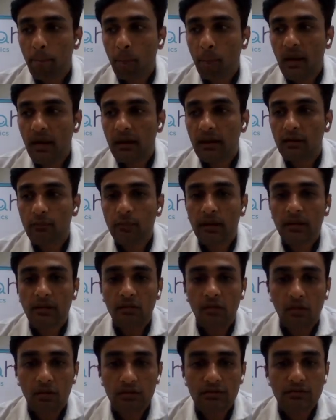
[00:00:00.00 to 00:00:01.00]
and we can
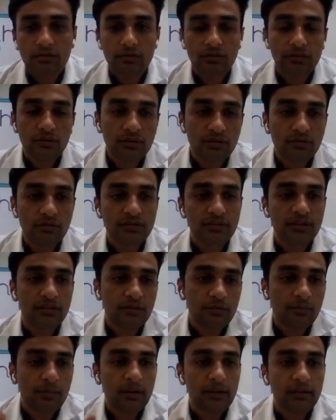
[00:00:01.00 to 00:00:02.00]
also use it
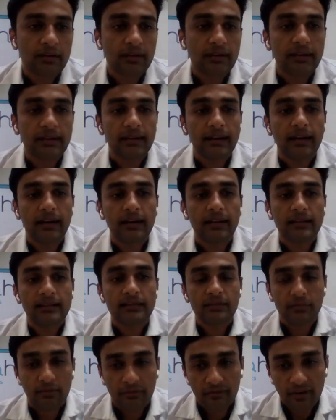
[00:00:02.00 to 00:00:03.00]
repeatedly as
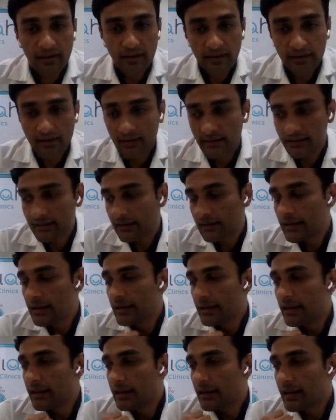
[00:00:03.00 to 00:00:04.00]
a prophylactic thing.
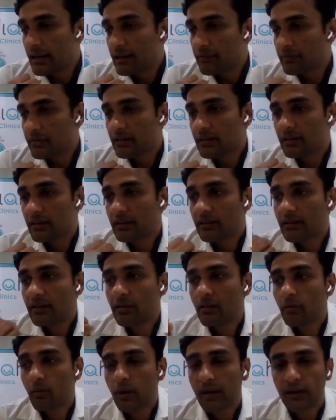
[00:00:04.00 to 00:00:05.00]
Even
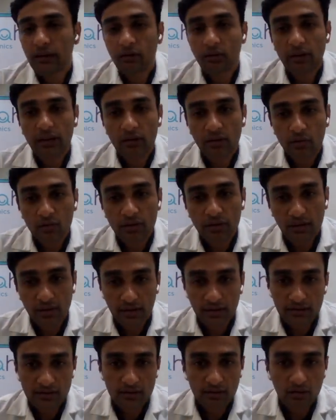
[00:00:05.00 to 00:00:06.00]
while doing root
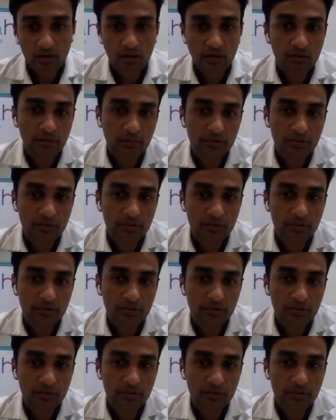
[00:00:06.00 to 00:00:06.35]
canals, a lot of